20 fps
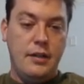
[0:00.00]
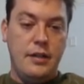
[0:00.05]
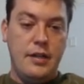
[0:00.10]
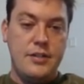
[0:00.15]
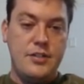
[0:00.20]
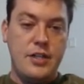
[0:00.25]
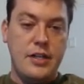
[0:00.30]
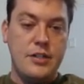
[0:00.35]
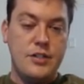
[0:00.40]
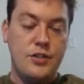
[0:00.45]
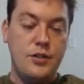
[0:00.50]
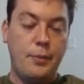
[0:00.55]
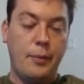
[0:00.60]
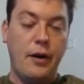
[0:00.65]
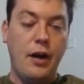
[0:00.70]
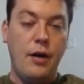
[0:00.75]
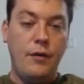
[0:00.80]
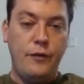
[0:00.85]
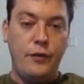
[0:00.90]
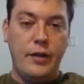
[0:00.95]
It's
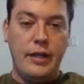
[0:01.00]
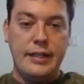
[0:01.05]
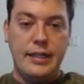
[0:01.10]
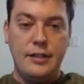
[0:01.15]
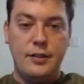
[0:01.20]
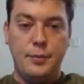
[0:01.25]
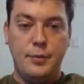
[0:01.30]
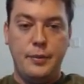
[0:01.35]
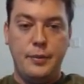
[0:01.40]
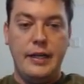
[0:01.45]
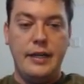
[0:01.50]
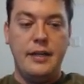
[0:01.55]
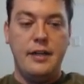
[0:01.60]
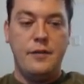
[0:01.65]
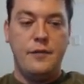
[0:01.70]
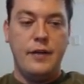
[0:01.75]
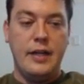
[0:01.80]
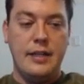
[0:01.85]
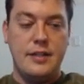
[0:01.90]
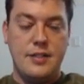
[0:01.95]
super helpful. I get to plan in
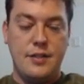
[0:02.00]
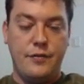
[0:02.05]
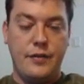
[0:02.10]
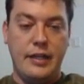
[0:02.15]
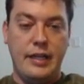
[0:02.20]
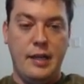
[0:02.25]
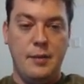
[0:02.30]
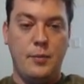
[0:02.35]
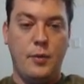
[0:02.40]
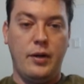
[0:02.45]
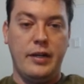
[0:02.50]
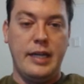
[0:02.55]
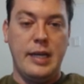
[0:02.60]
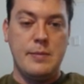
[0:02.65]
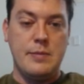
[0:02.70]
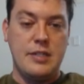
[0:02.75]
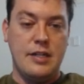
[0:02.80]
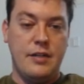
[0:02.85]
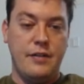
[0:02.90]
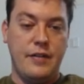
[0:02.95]
advance if I get more
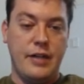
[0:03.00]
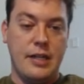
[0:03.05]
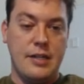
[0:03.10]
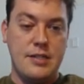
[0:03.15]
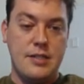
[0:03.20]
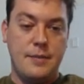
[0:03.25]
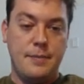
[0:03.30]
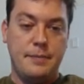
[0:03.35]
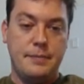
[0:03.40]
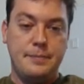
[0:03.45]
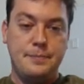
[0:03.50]
games in advance.